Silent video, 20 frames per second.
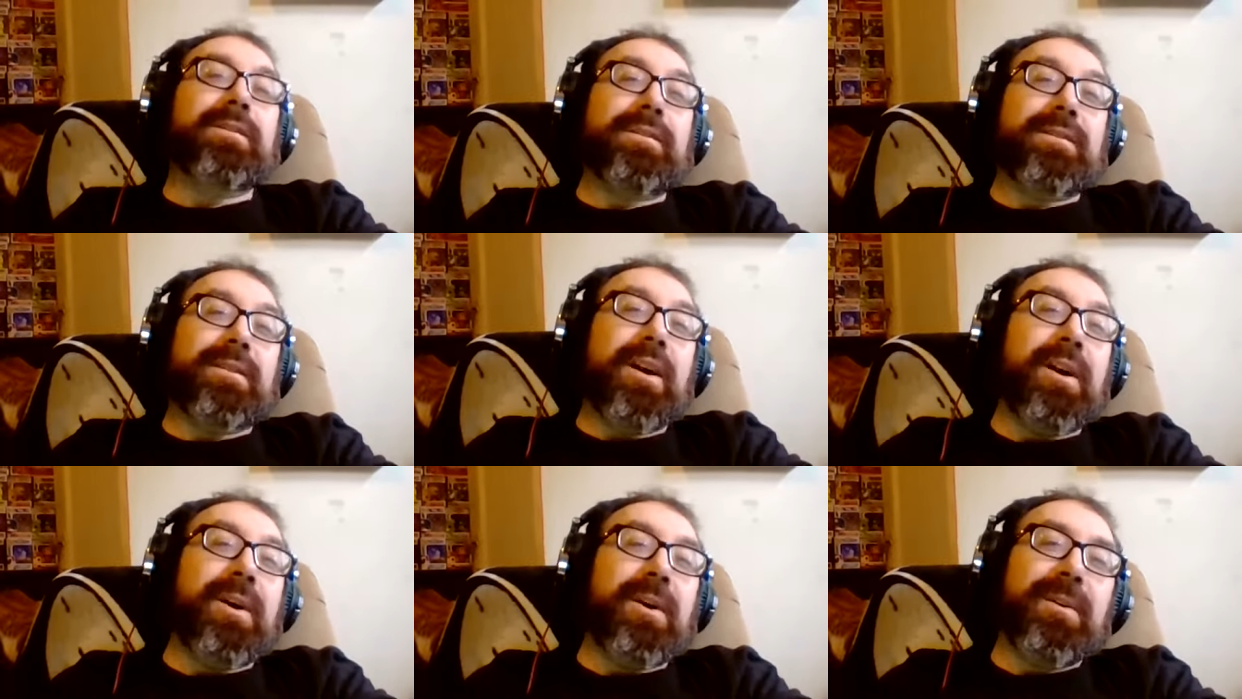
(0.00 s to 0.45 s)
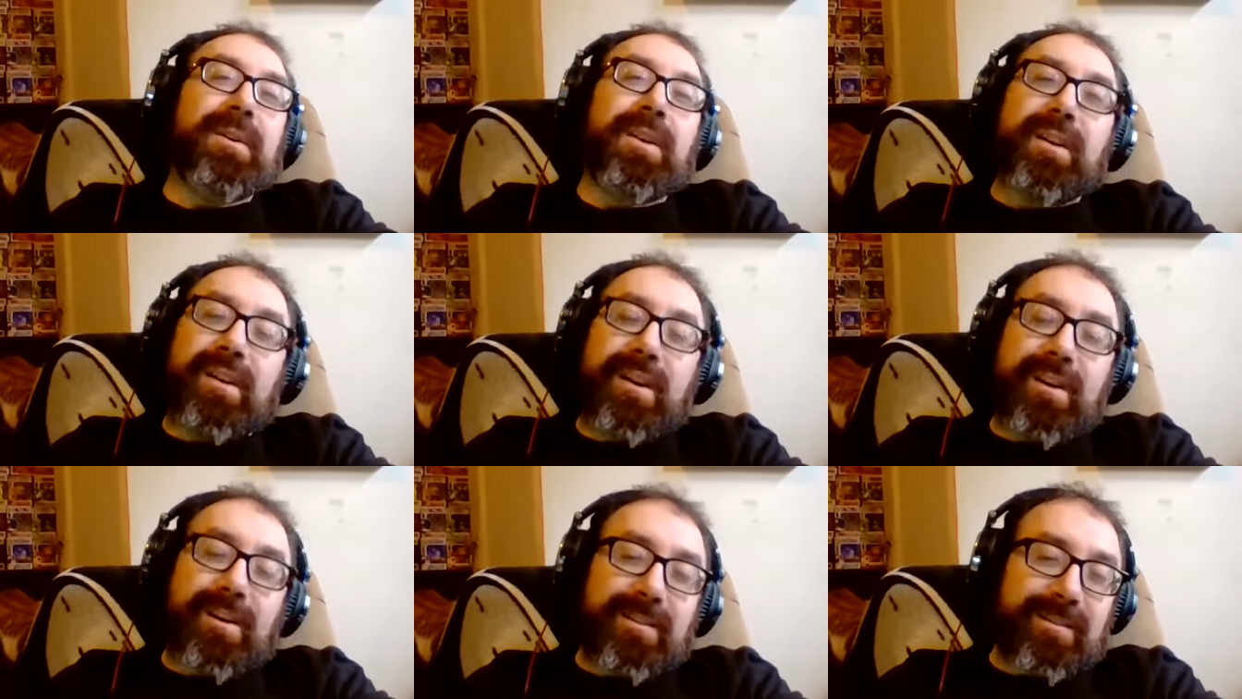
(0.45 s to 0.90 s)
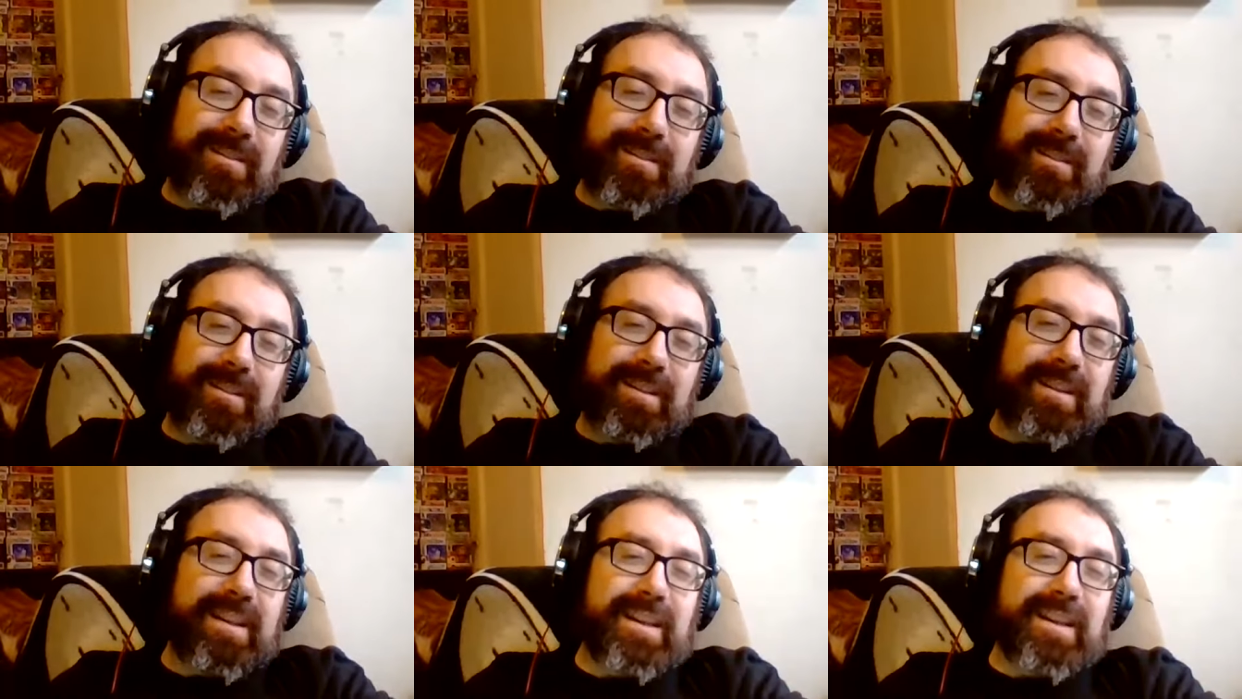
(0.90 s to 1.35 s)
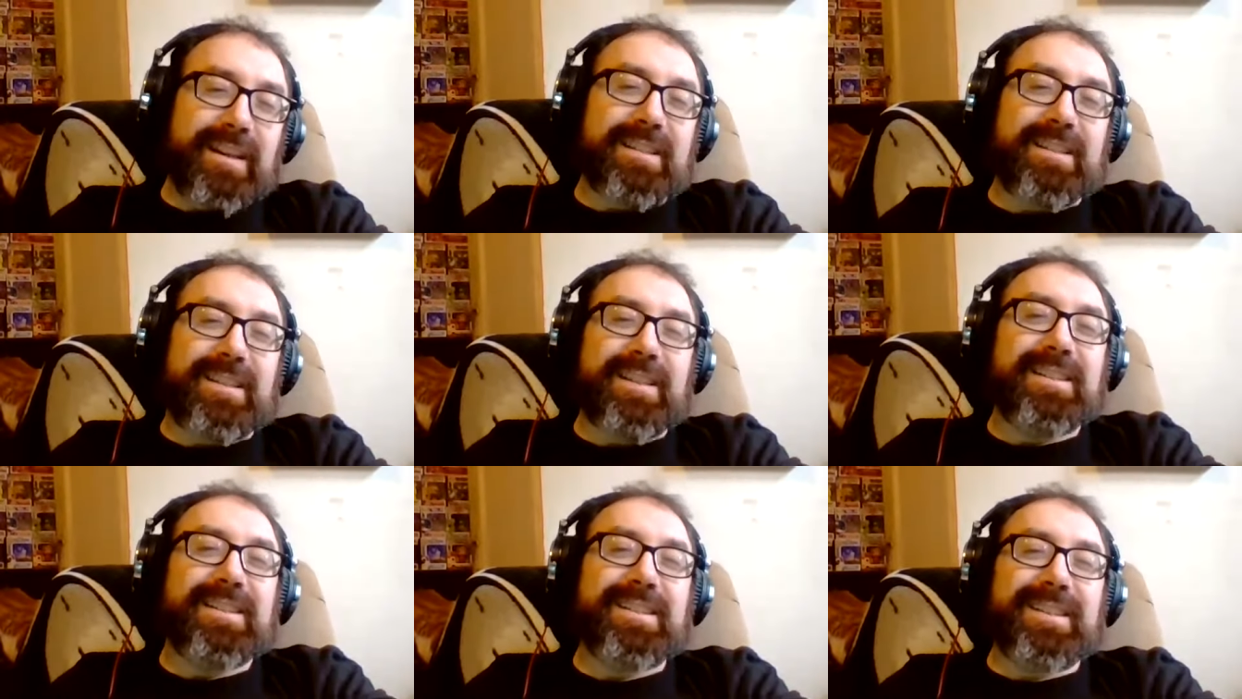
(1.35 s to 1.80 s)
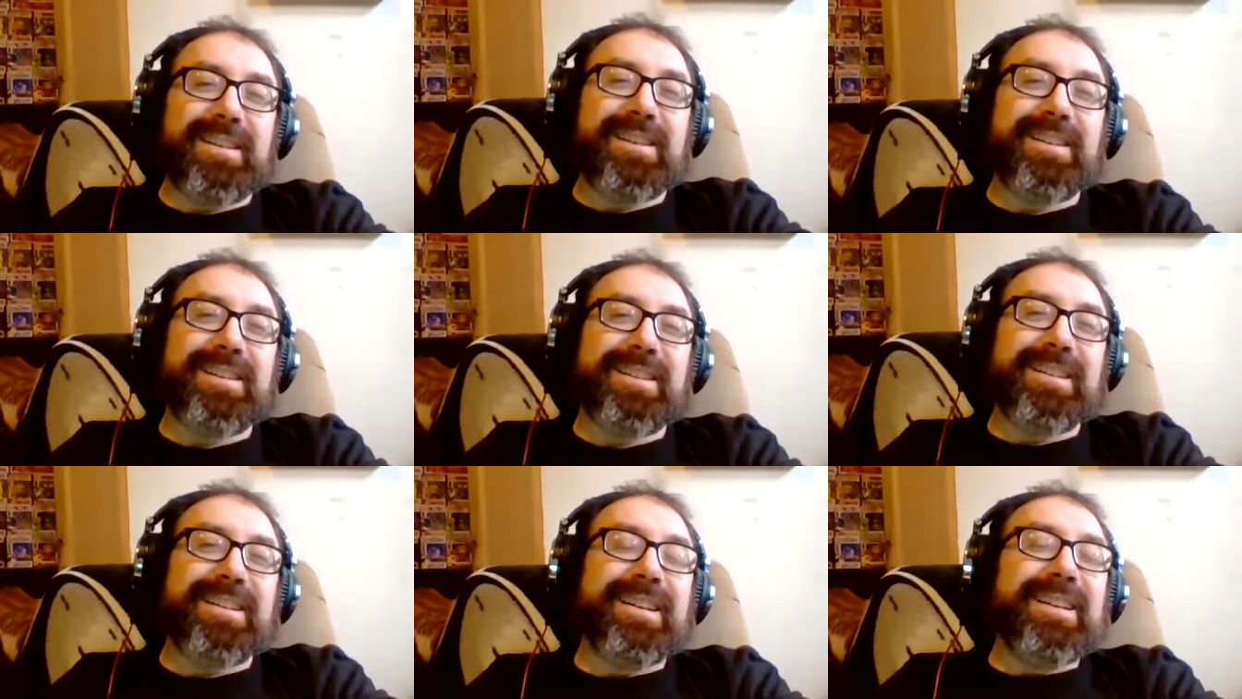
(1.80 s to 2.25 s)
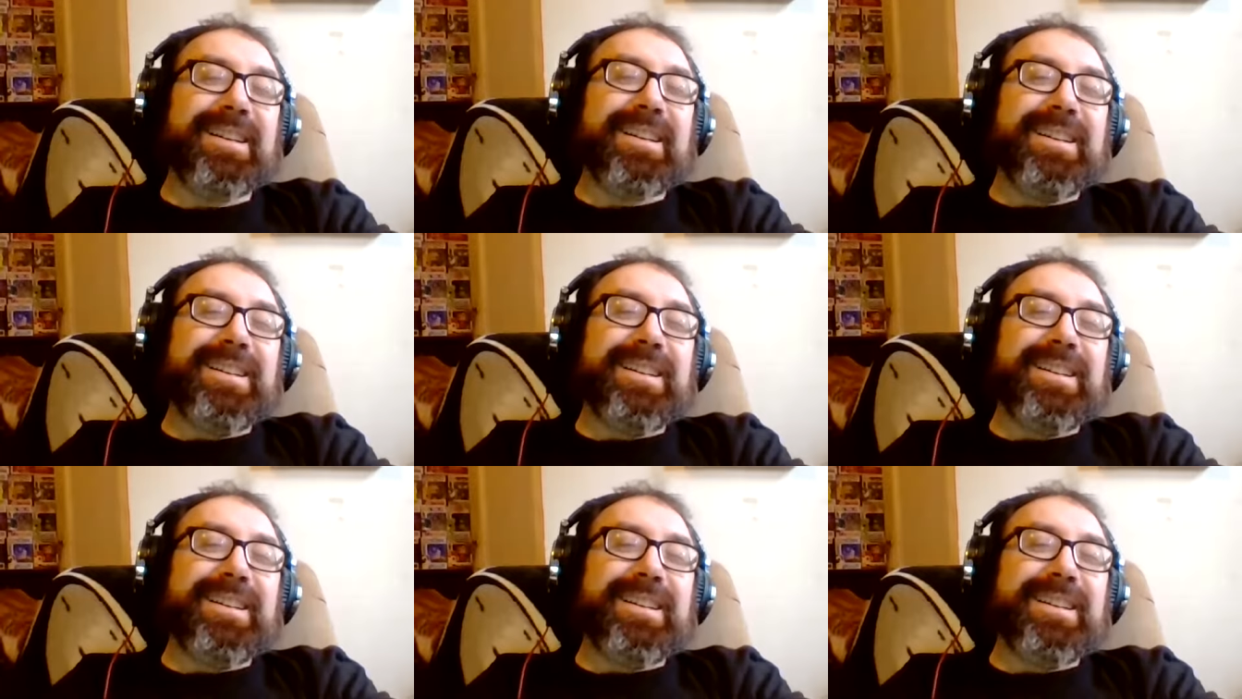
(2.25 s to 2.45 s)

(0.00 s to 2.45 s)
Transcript: So you know, you know, I mean? like it's easier.